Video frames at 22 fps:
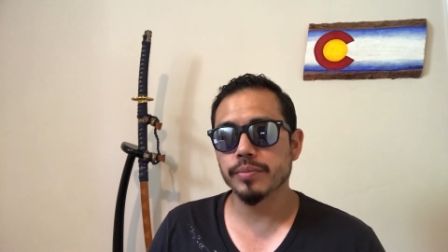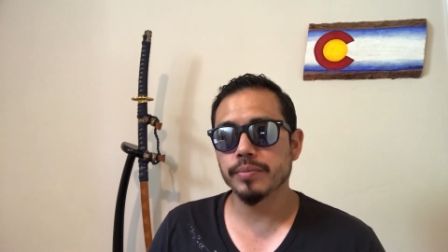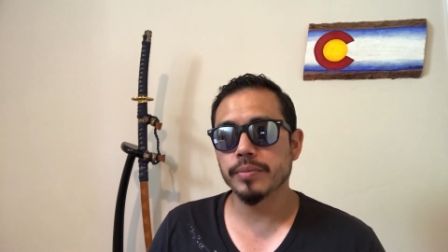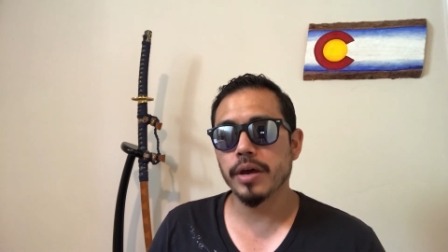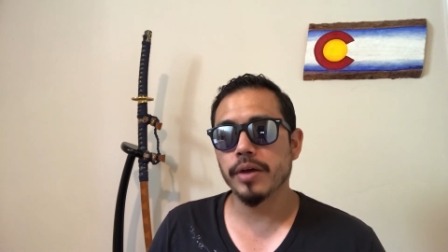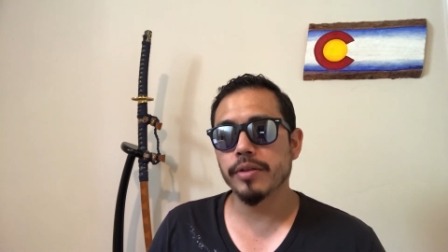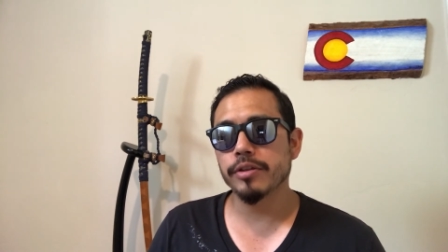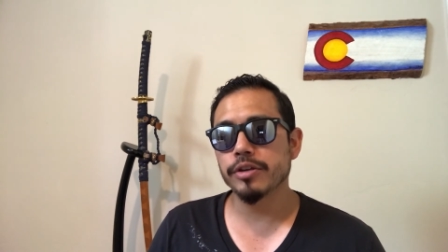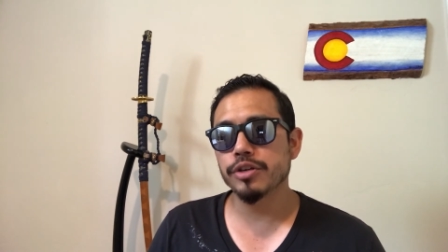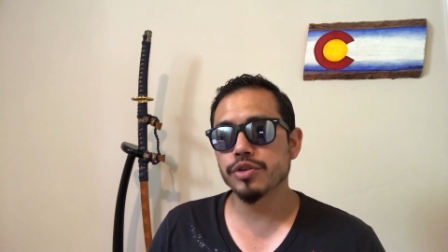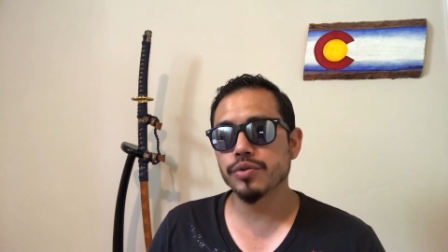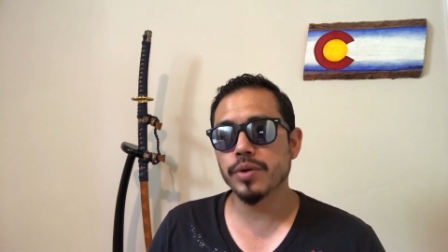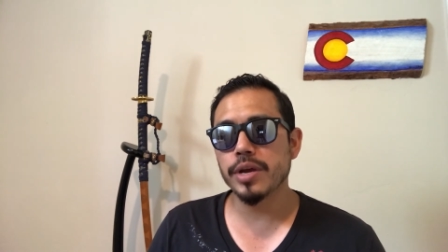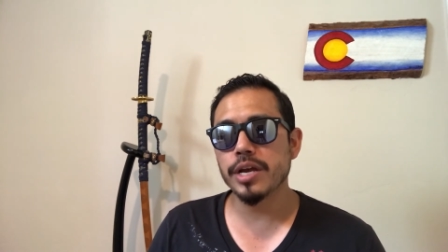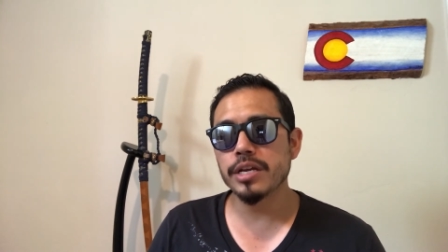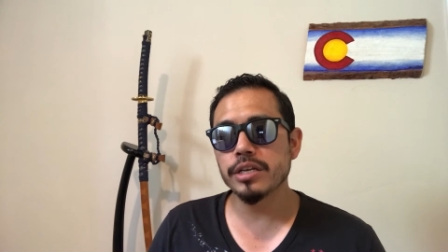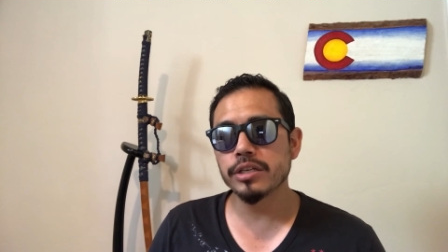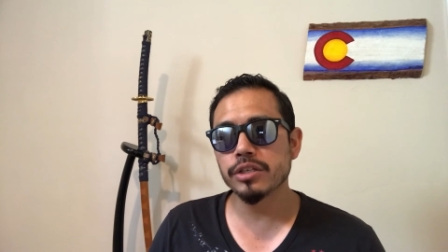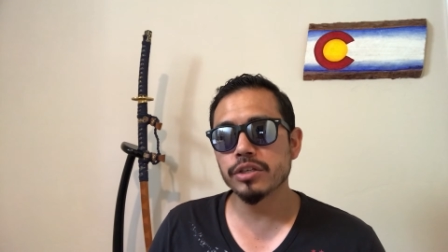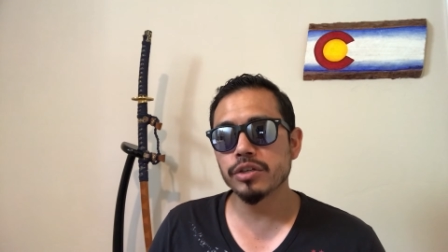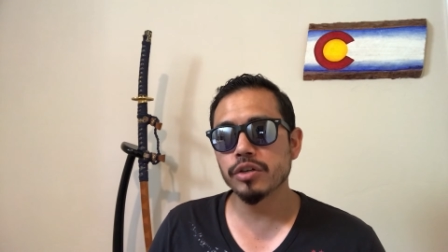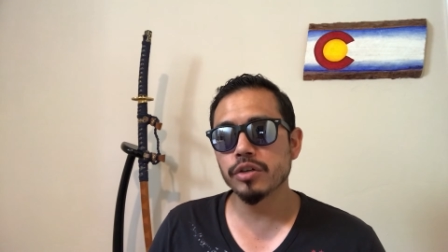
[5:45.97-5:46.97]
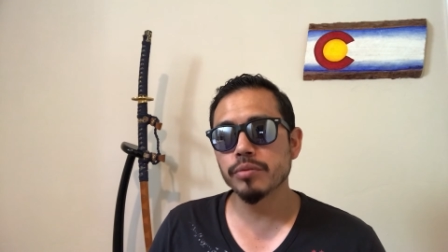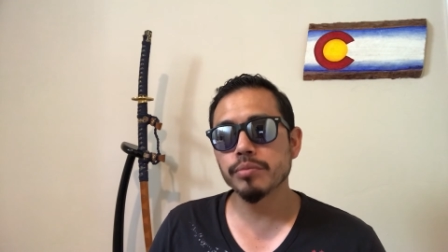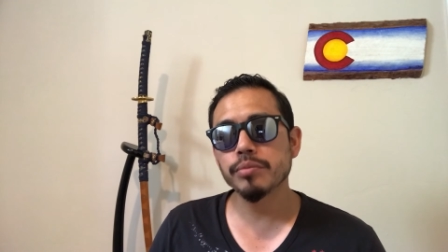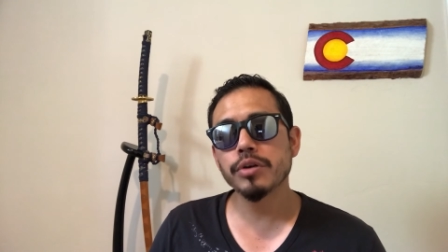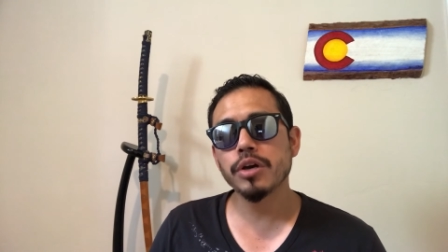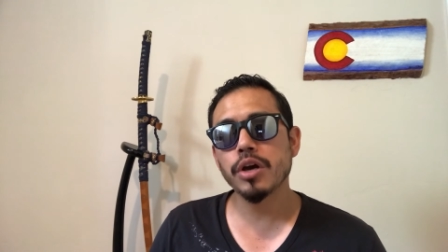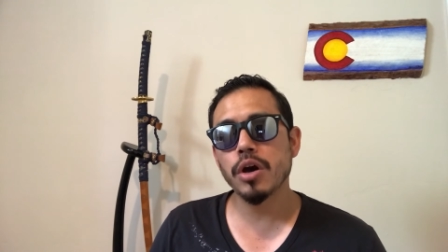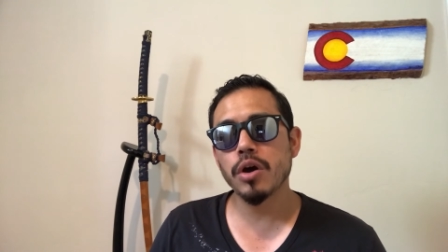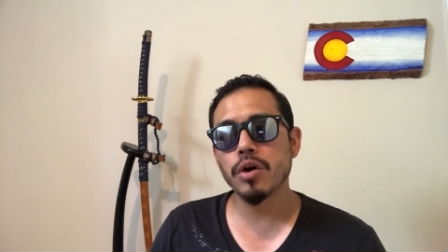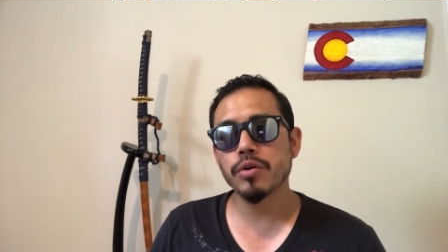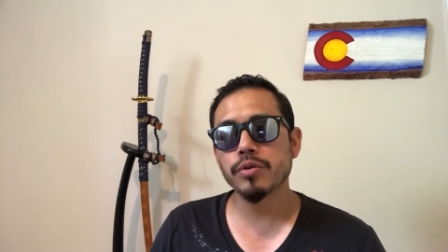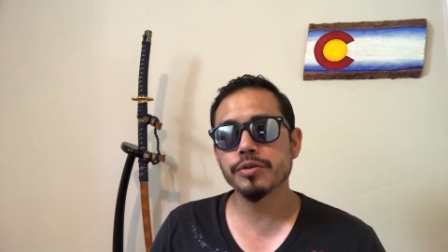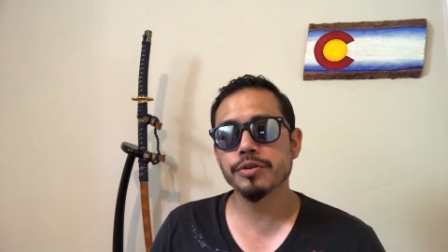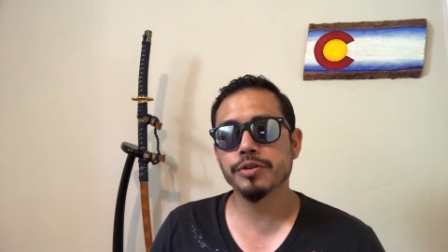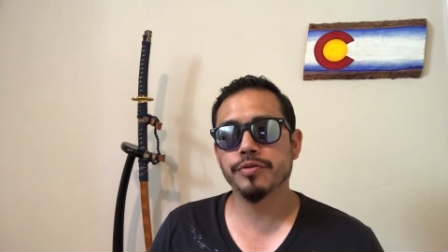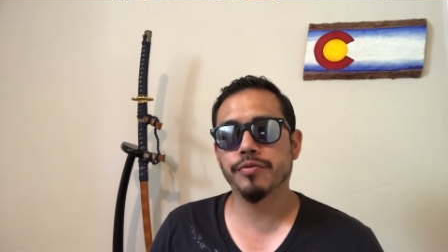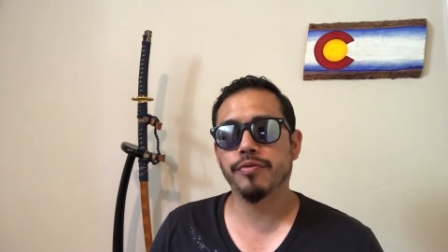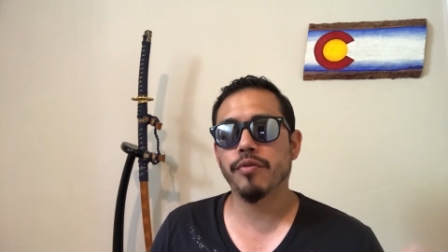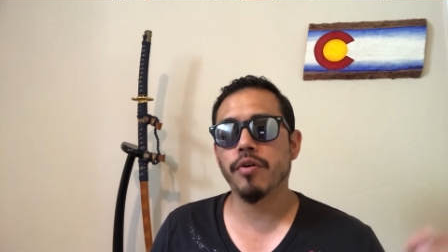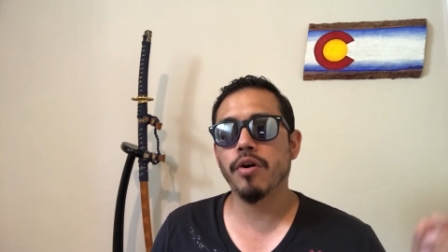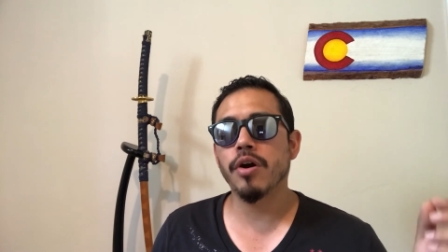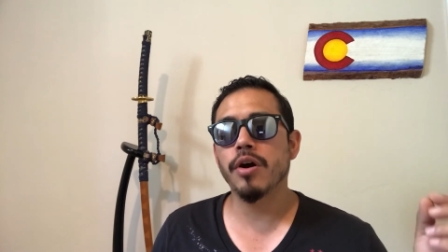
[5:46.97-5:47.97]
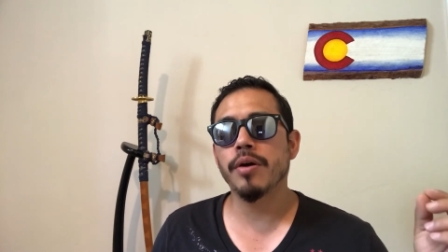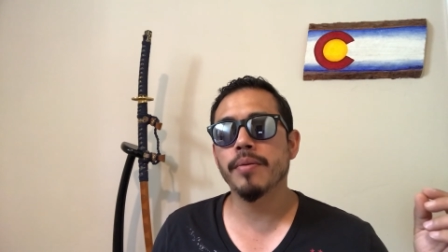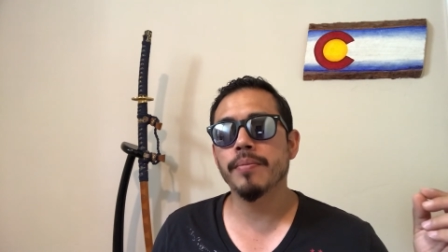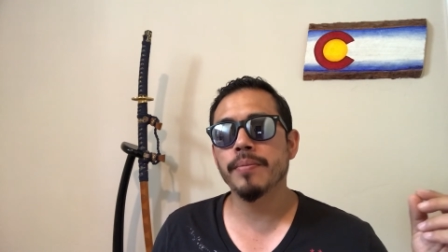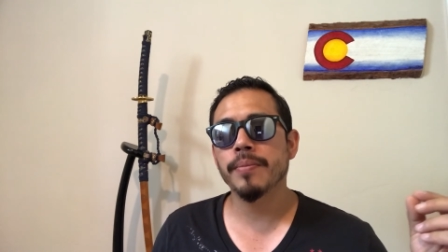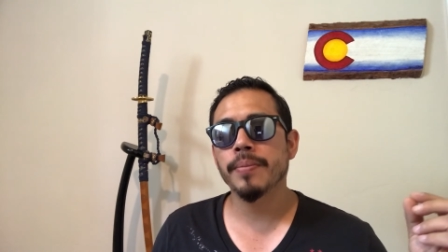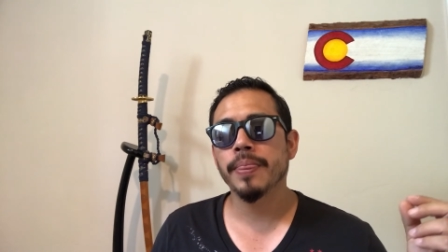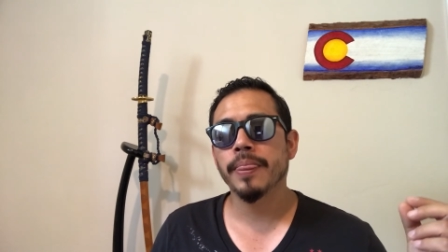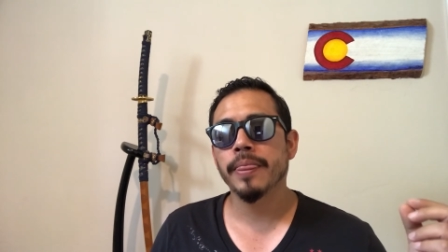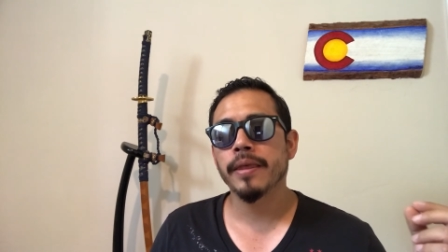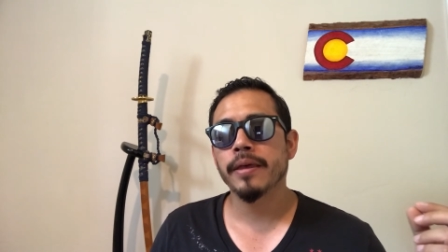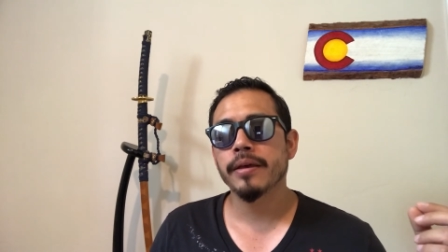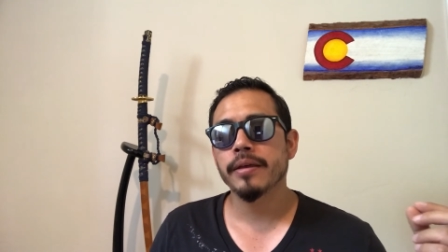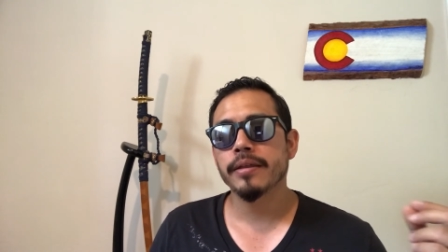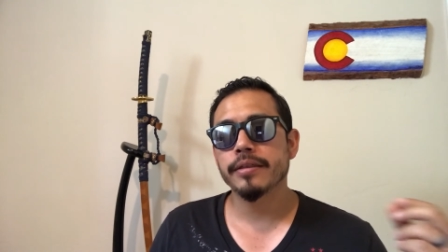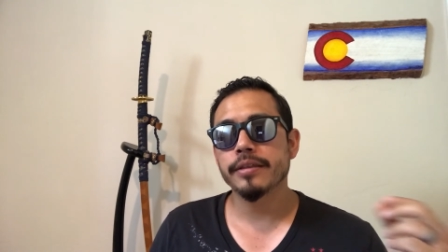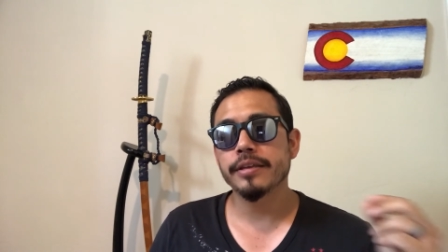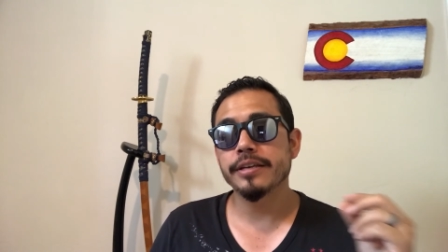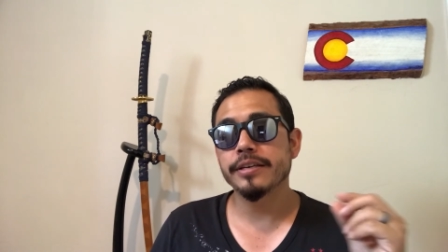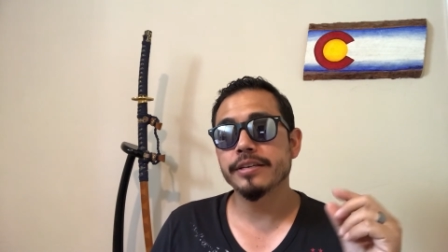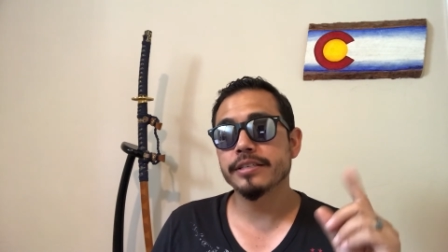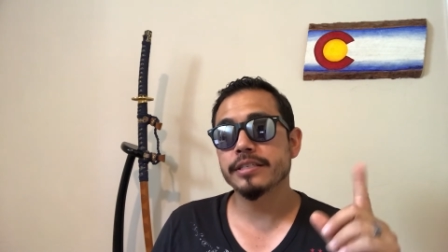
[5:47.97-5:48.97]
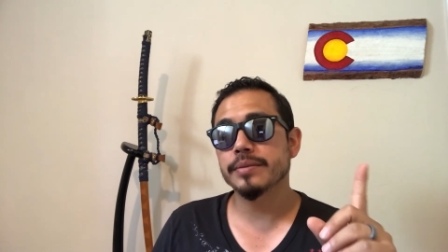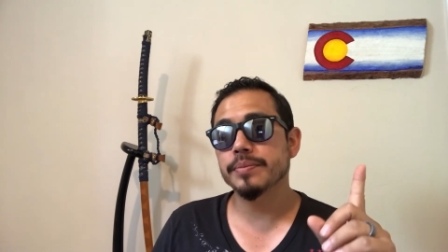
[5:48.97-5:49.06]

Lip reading: Now the drain tube goes from the